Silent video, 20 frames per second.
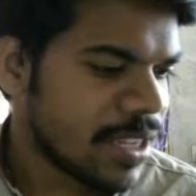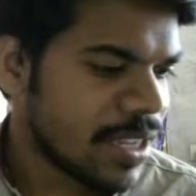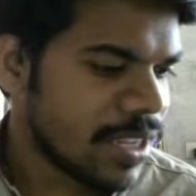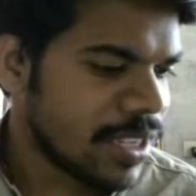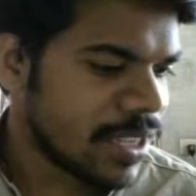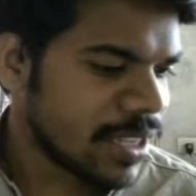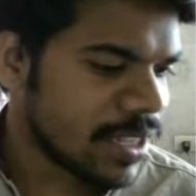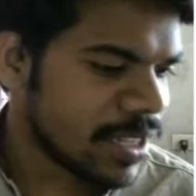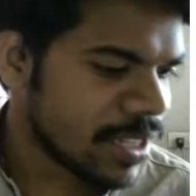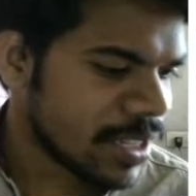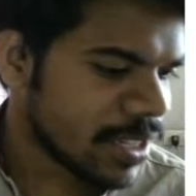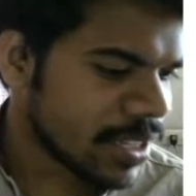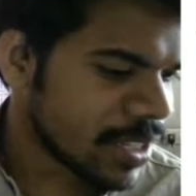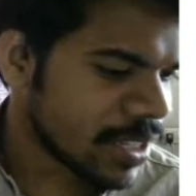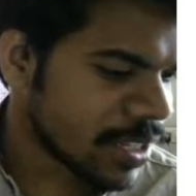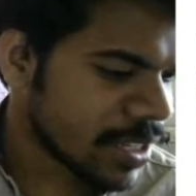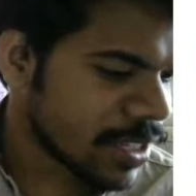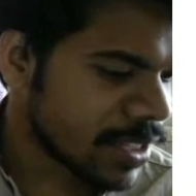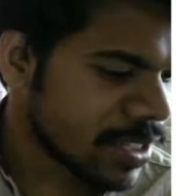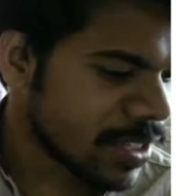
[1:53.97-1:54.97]

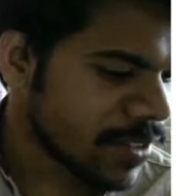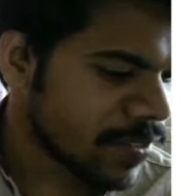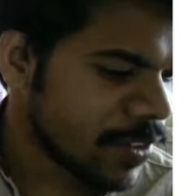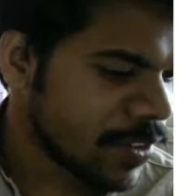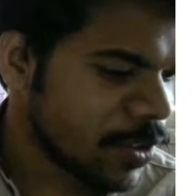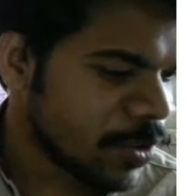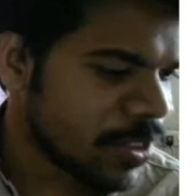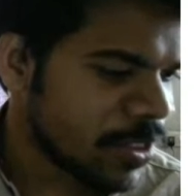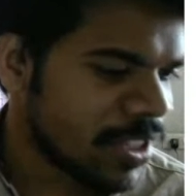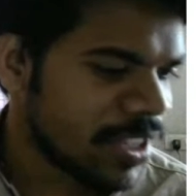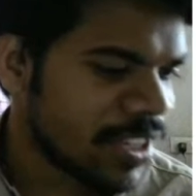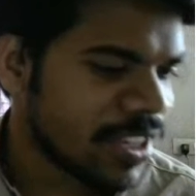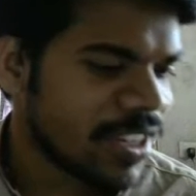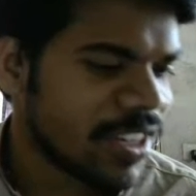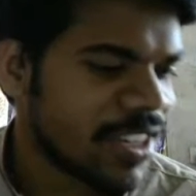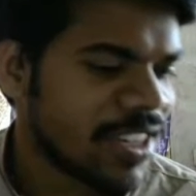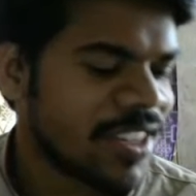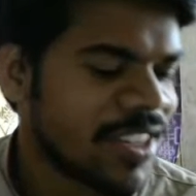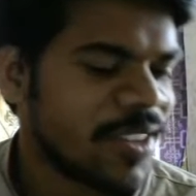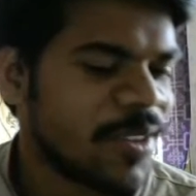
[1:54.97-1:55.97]
Yeah, Safiuddin,
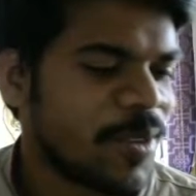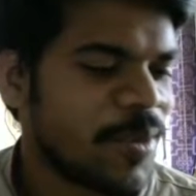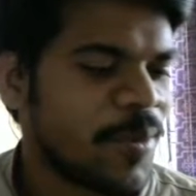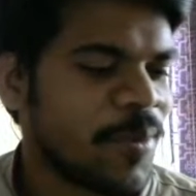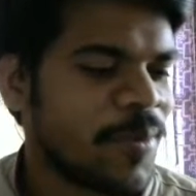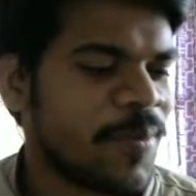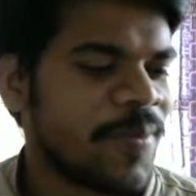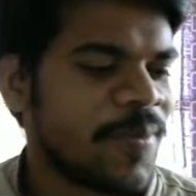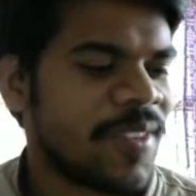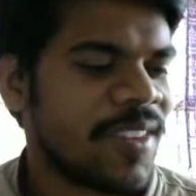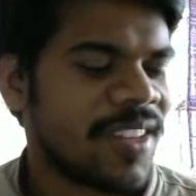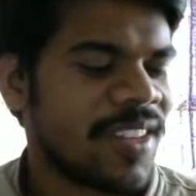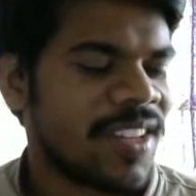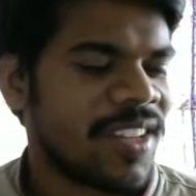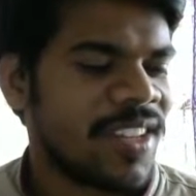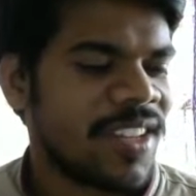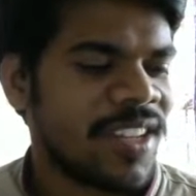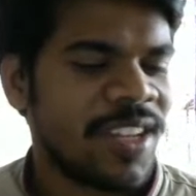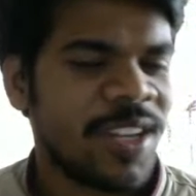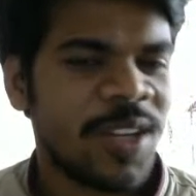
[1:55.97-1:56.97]

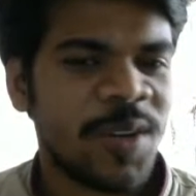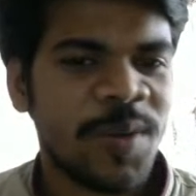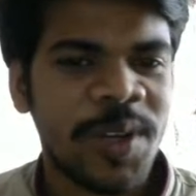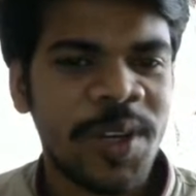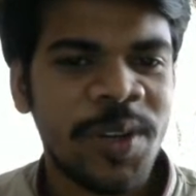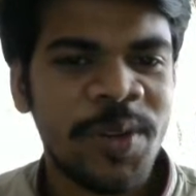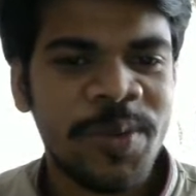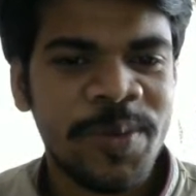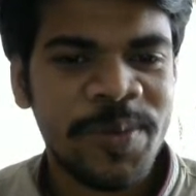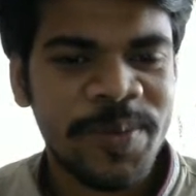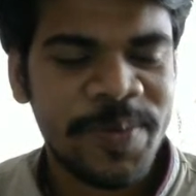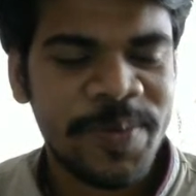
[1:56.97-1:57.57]
how are you?